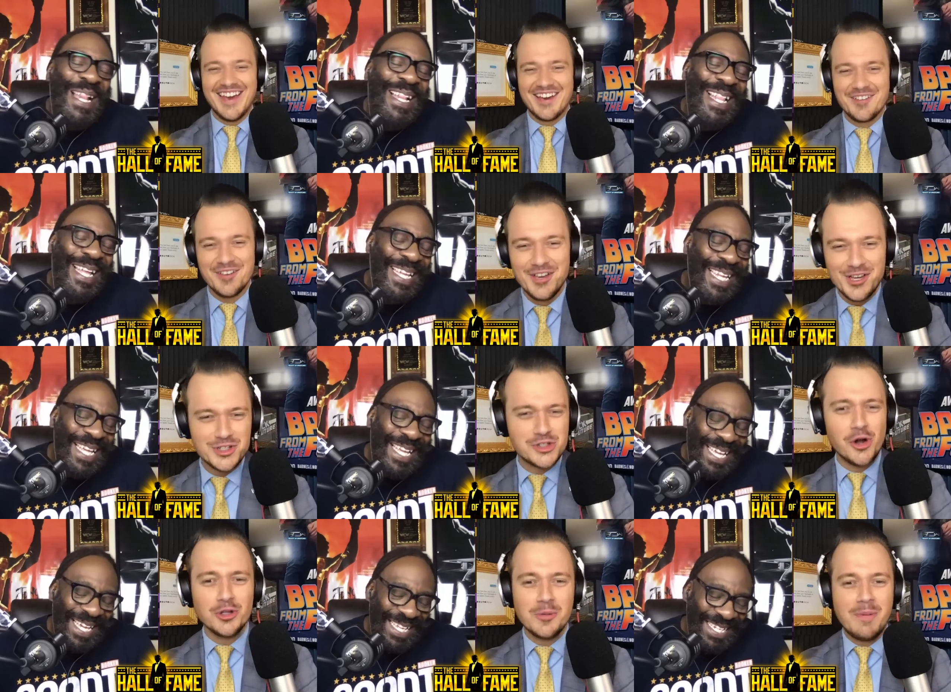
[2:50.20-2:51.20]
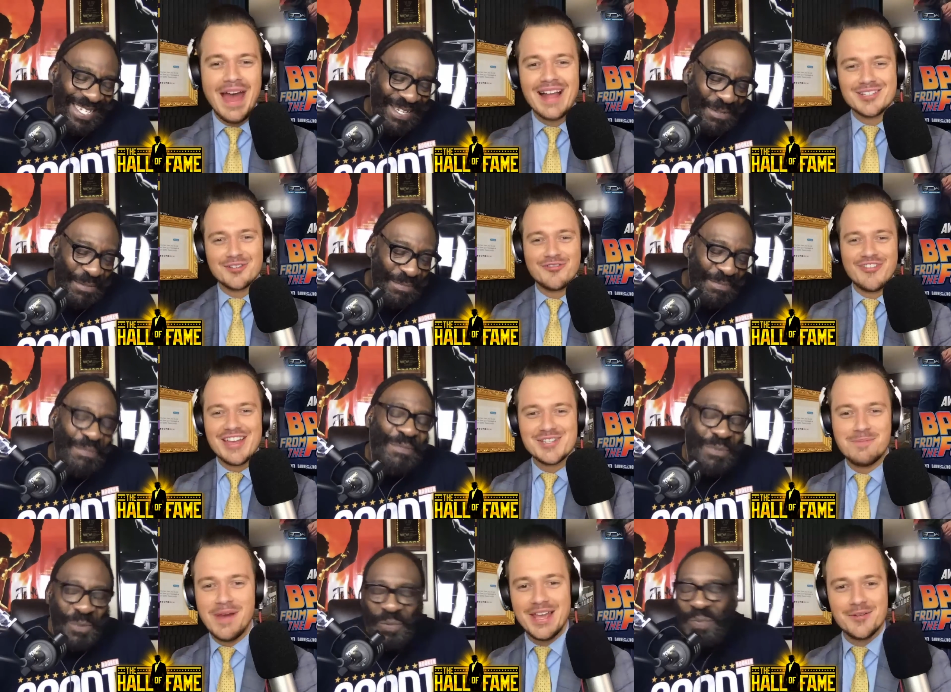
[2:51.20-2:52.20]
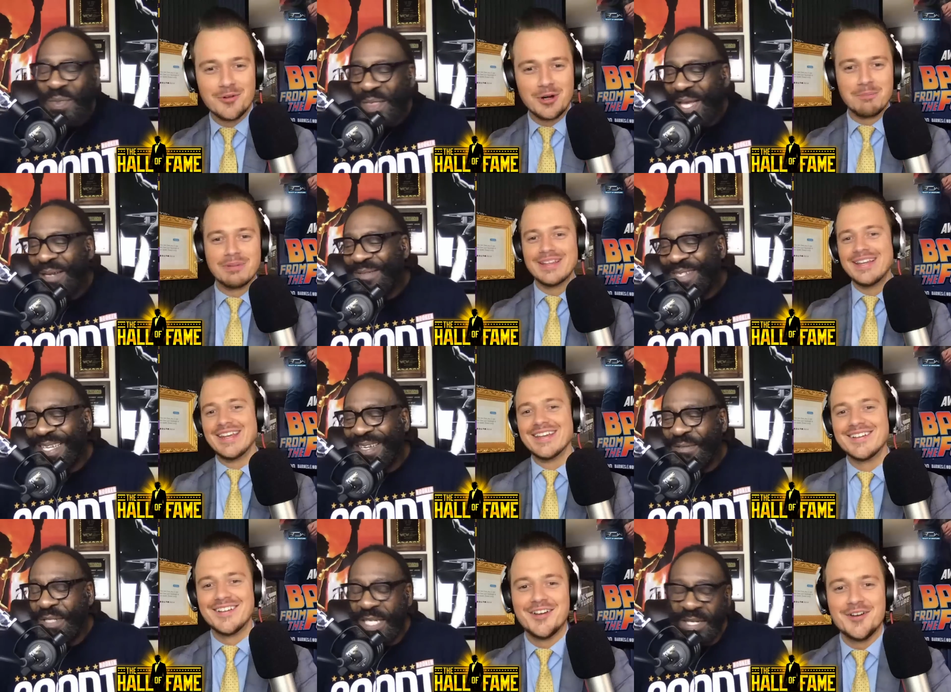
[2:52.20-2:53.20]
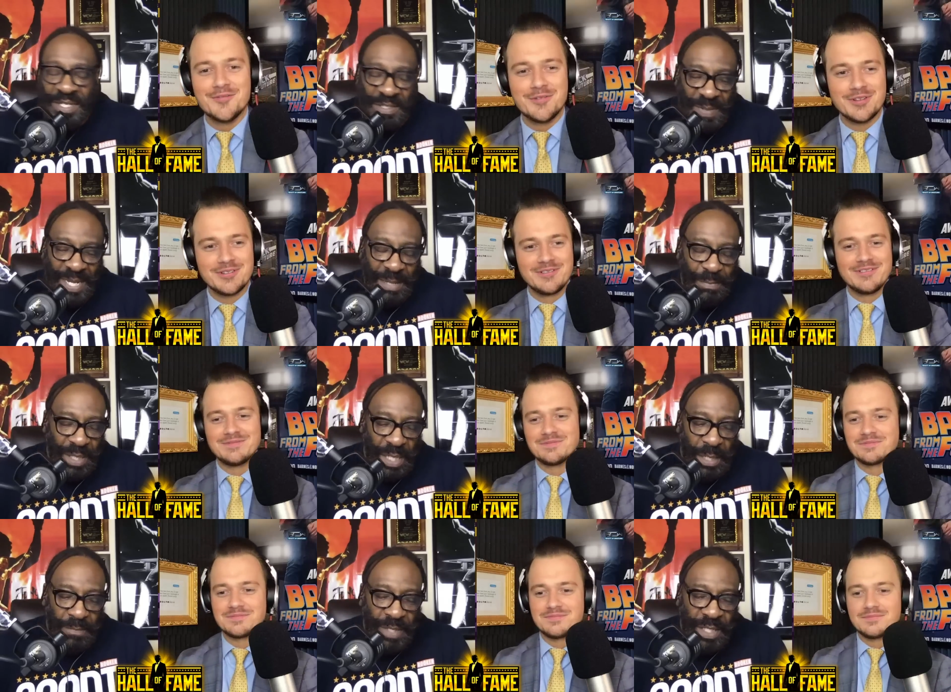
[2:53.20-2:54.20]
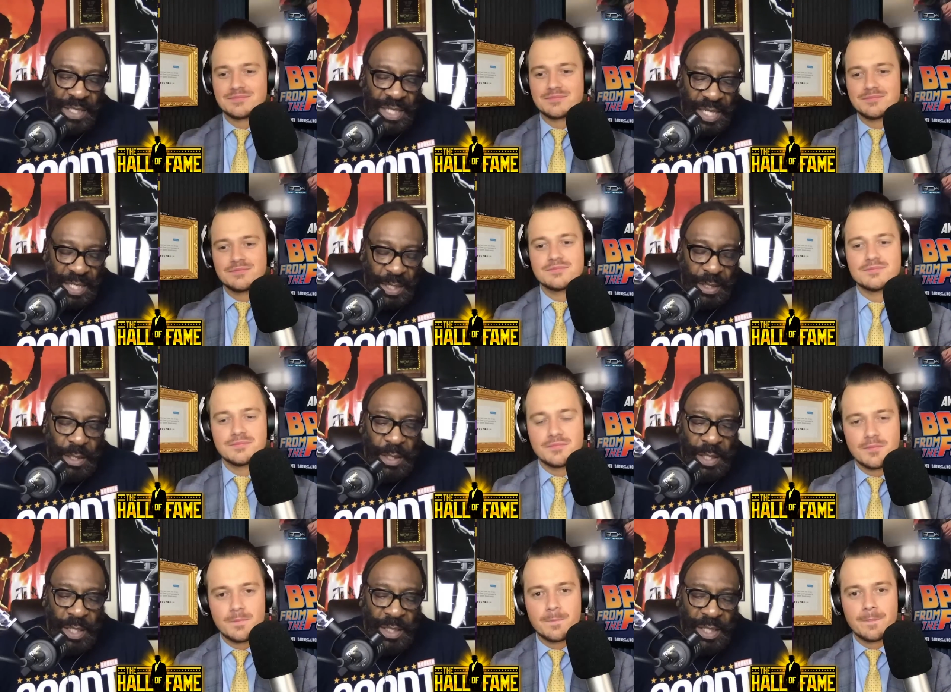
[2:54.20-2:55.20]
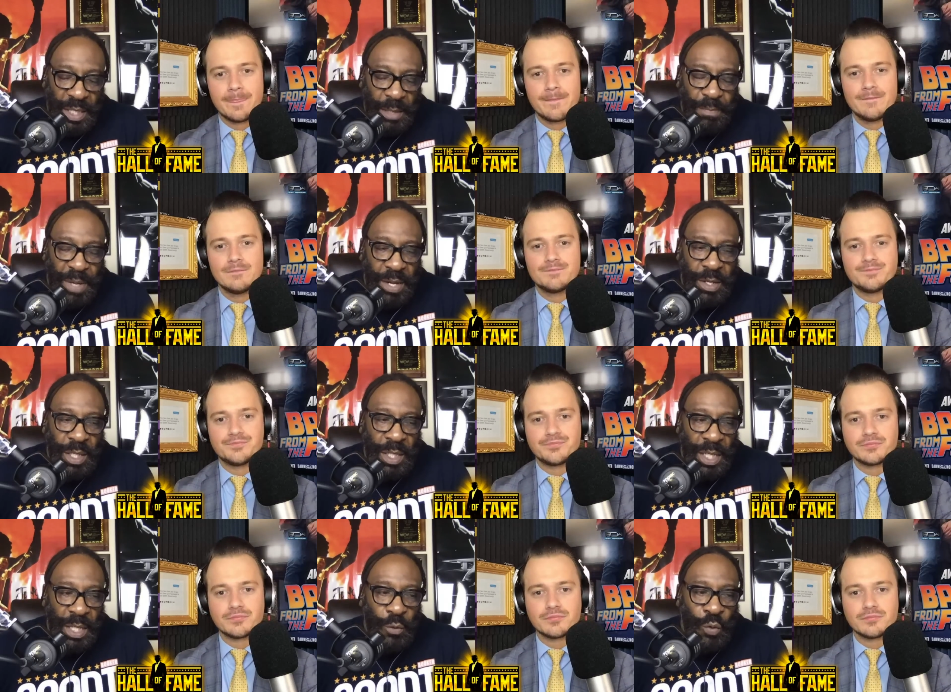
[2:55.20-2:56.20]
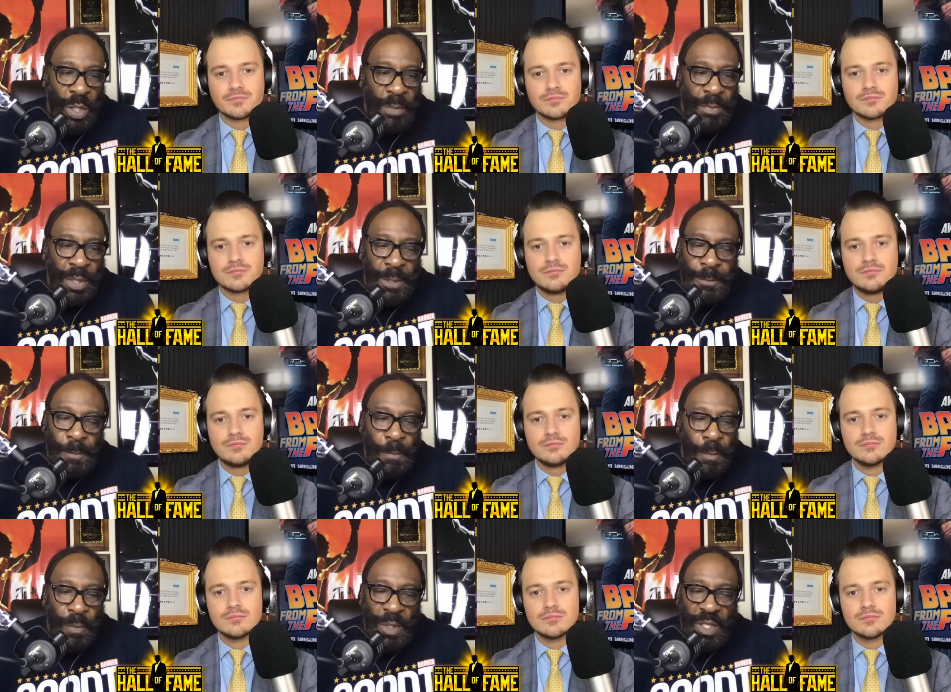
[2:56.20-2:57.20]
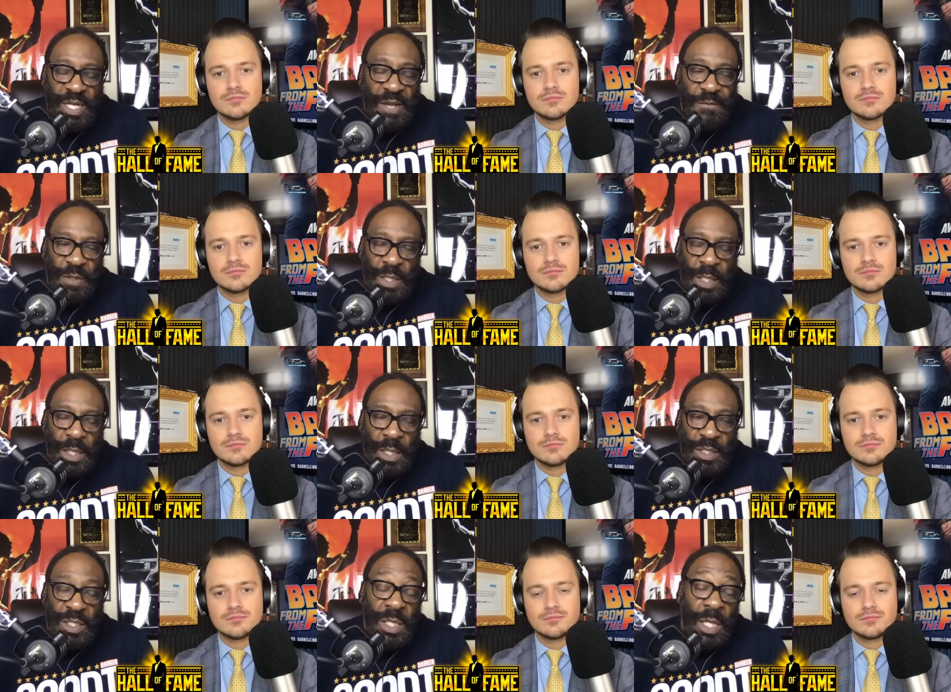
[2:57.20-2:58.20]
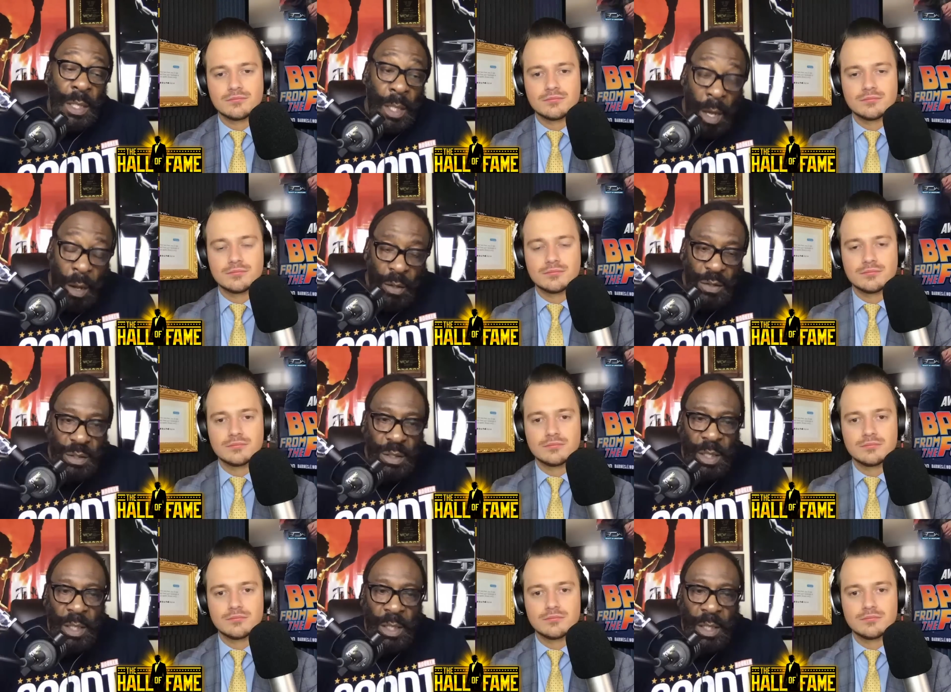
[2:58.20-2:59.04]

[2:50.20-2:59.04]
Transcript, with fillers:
Speaker 1: yeah, shoulder pads and face paint were a plenty.
Speaker 2: Years, man, but um, they did it and they did it better than anyone. But definitely a sudden loss